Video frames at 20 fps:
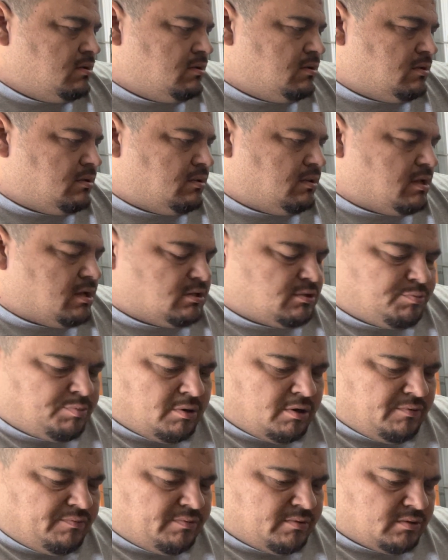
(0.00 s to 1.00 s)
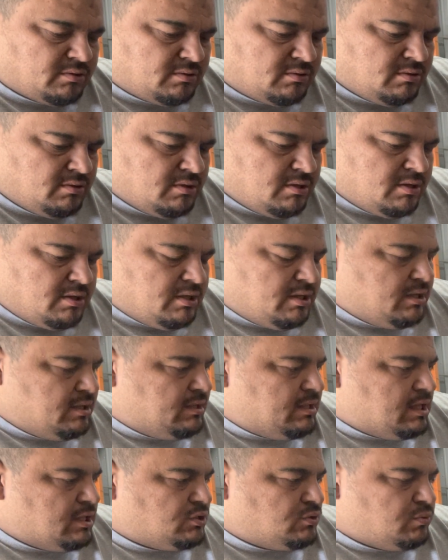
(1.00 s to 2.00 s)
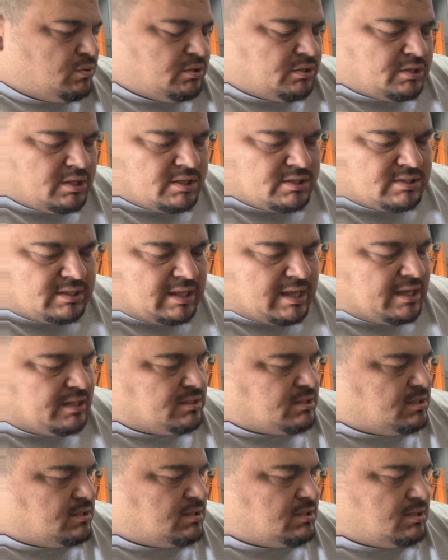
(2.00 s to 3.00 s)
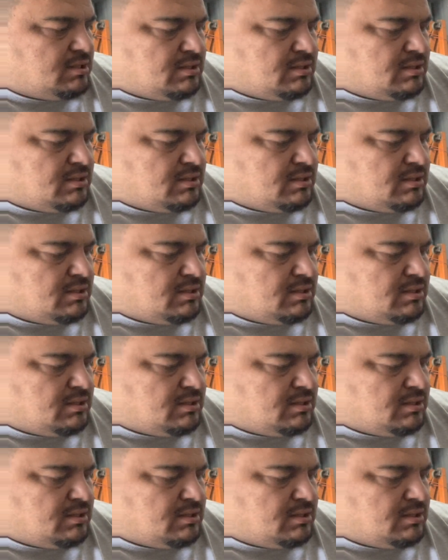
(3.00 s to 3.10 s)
and that's perfect. That's what these lights